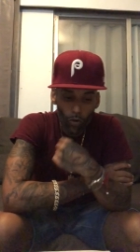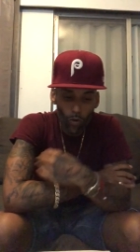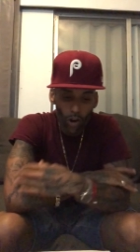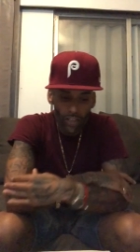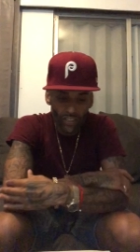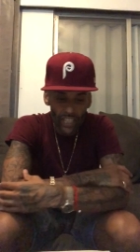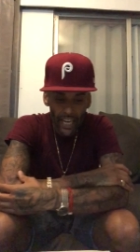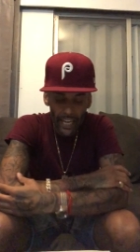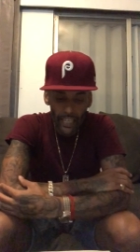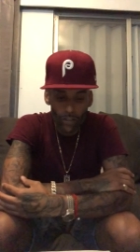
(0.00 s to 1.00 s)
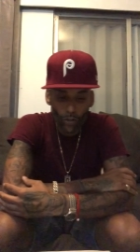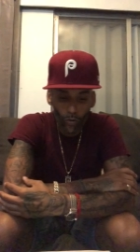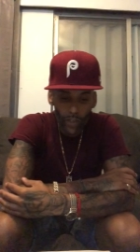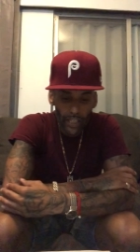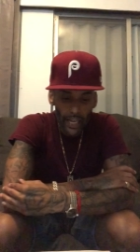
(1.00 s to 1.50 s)
who are set and
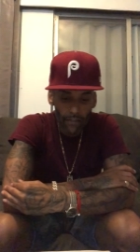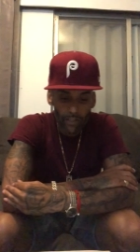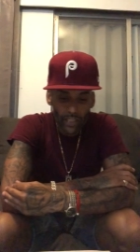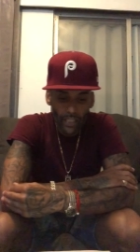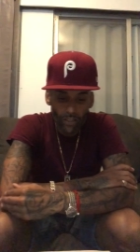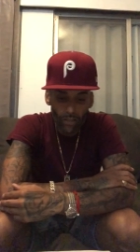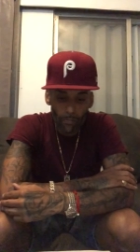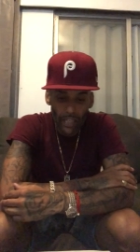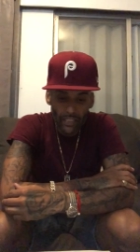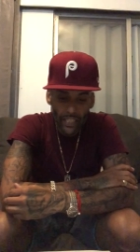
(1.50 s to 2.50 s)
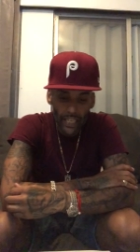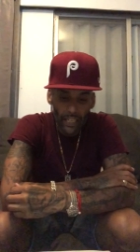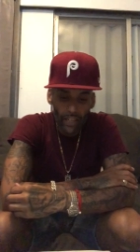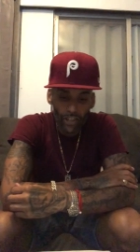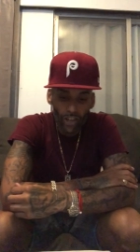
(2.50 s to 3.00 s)
doing everything to
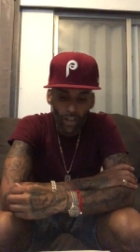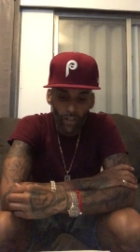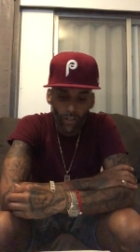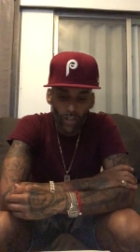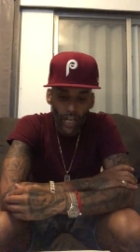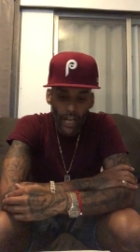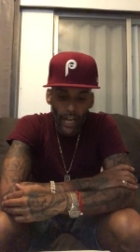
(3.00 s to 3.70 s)
maintain a younger